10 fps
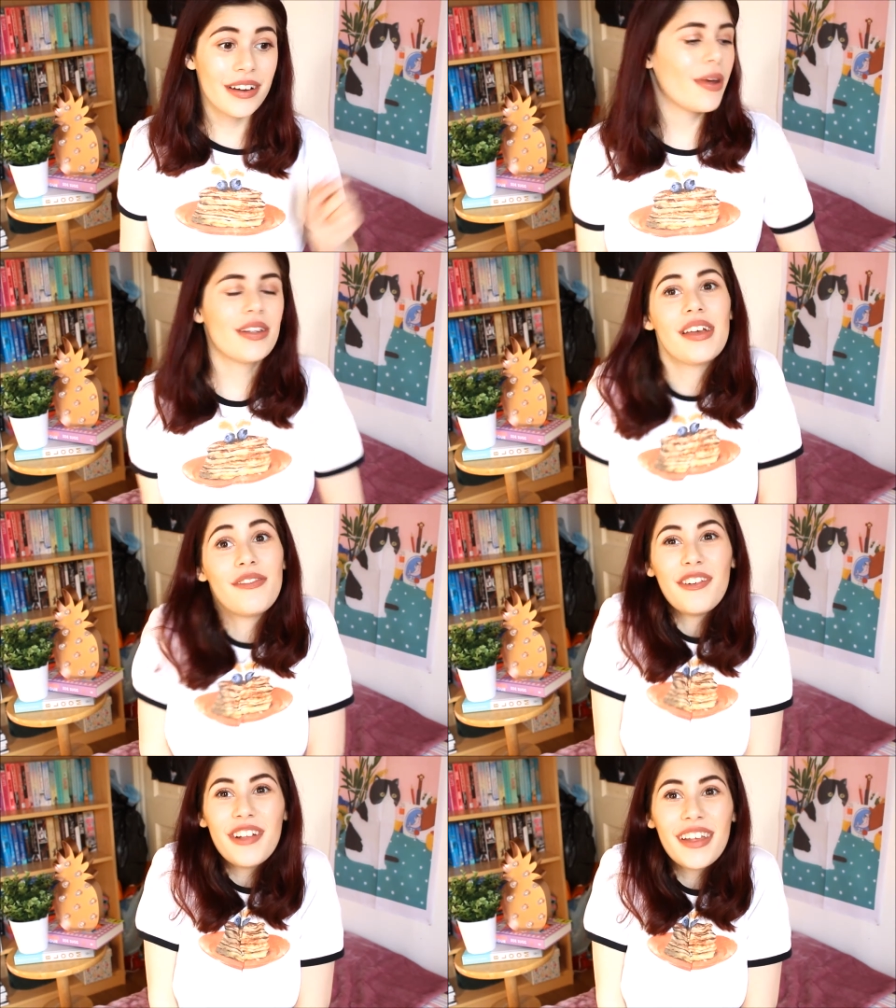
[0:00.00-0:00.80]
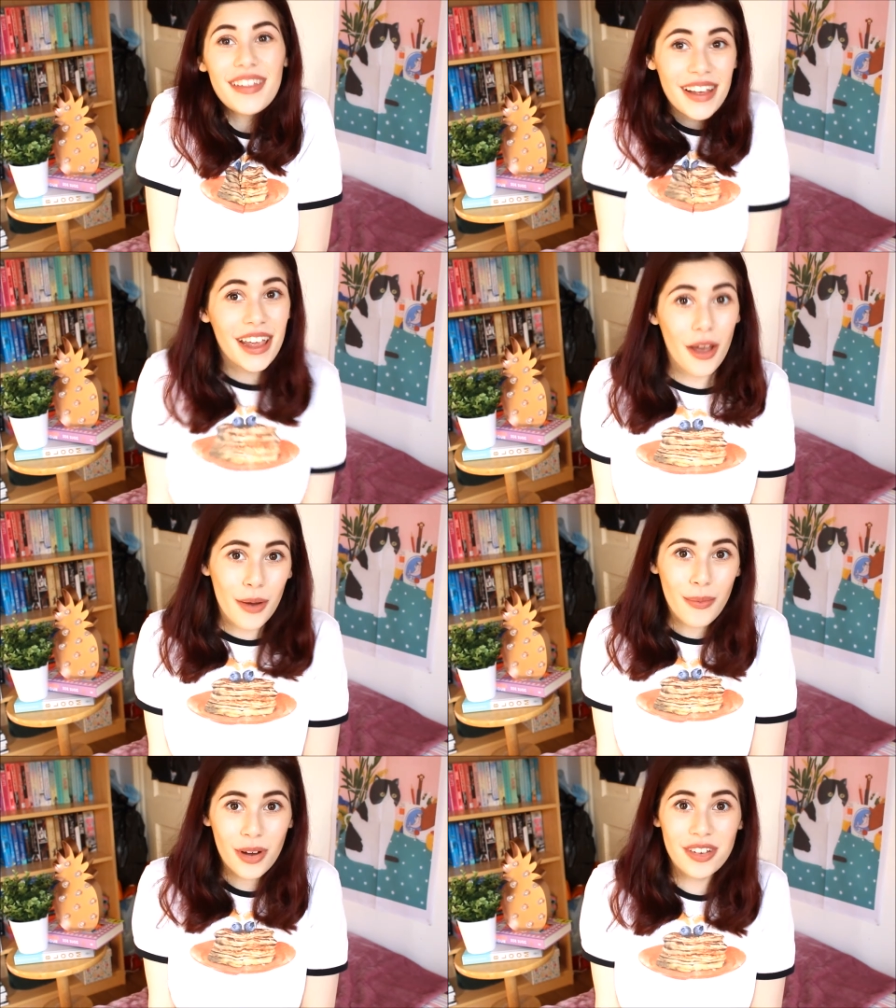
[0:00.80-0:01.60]
But if you want to see
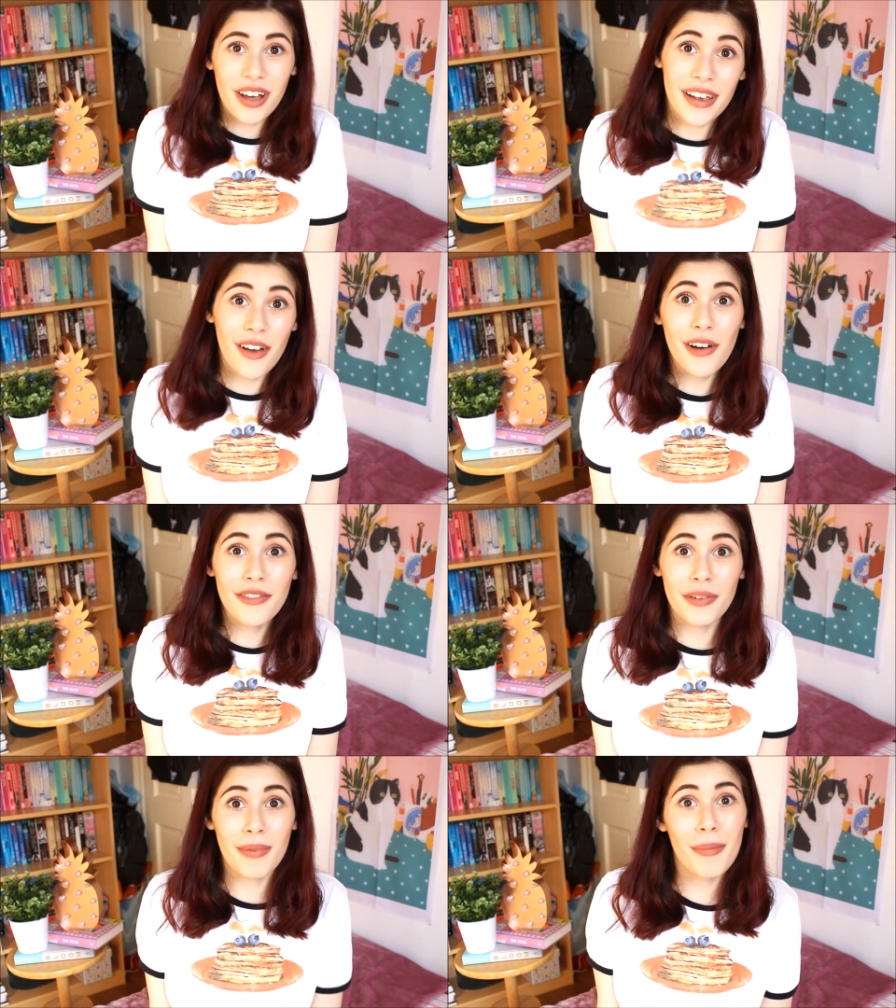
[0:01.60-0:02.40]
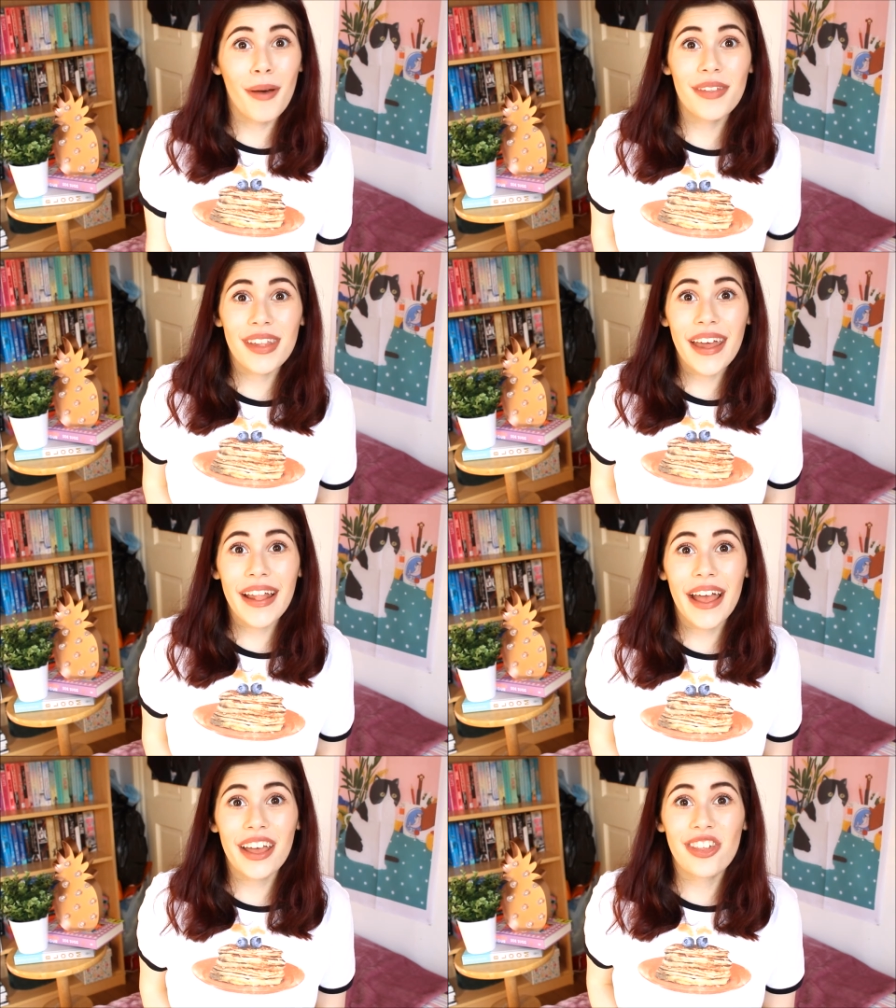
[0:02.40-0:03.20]
what I got from the Mother's Day
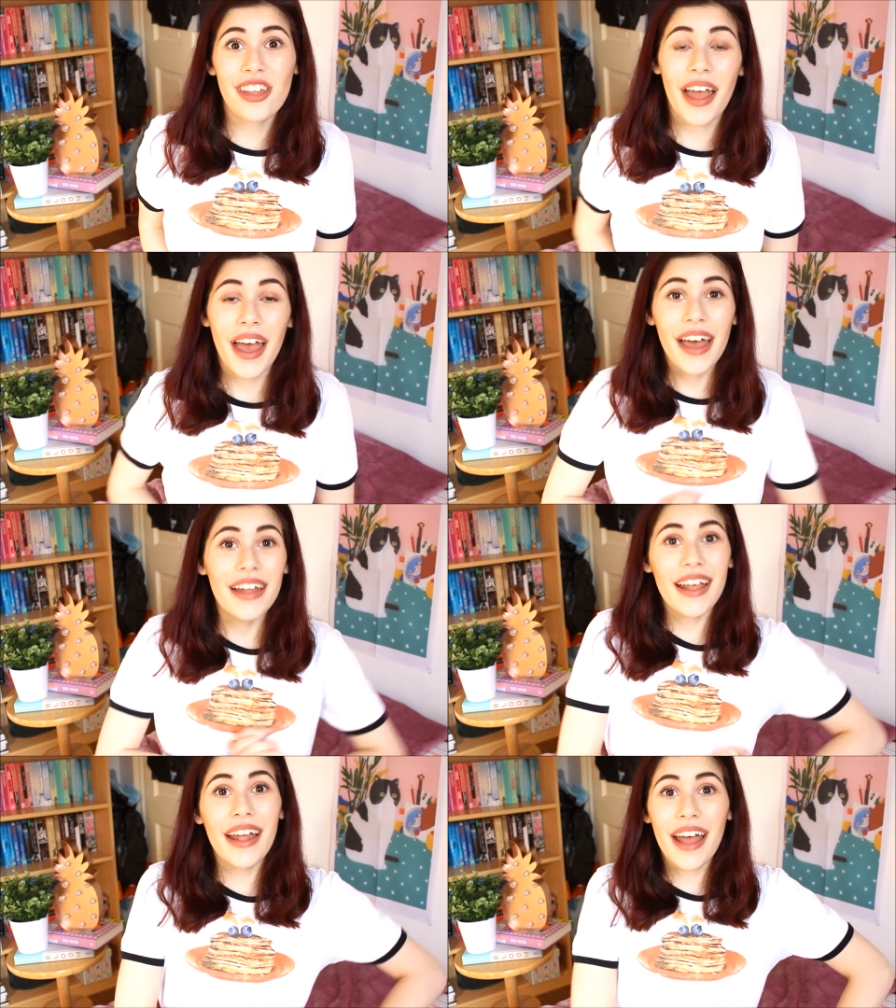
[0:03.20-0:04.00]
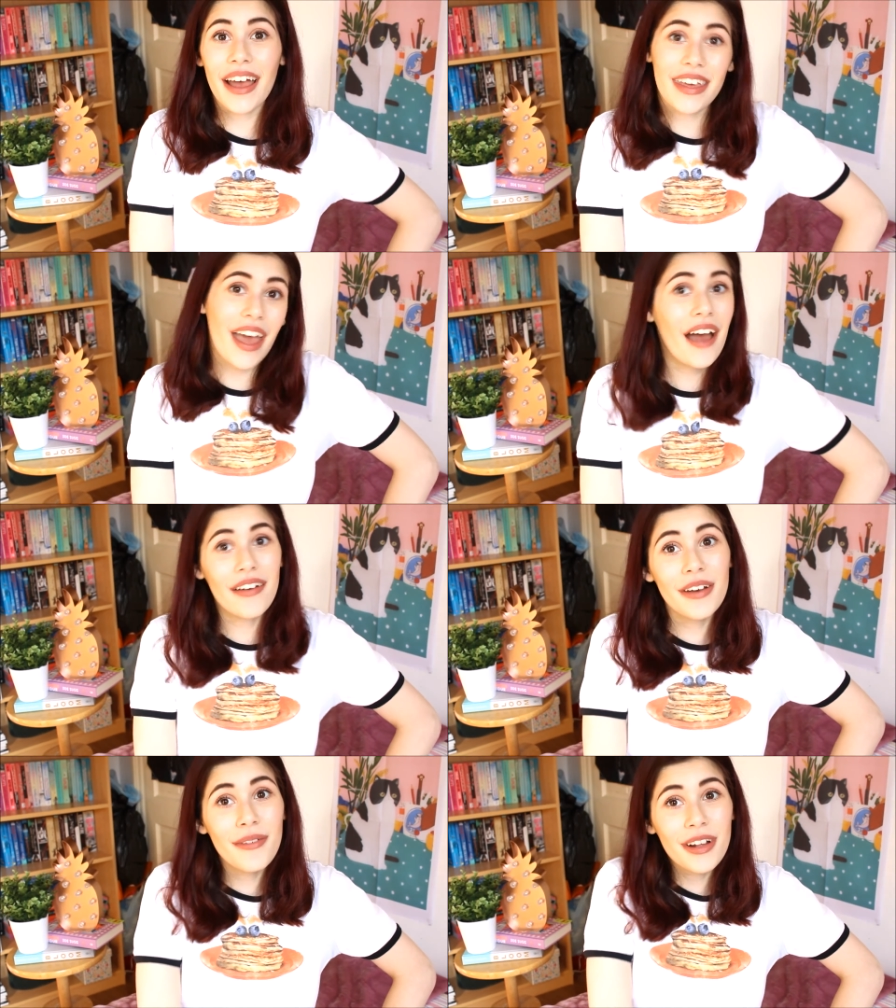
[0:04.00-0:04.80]
collection, then carry on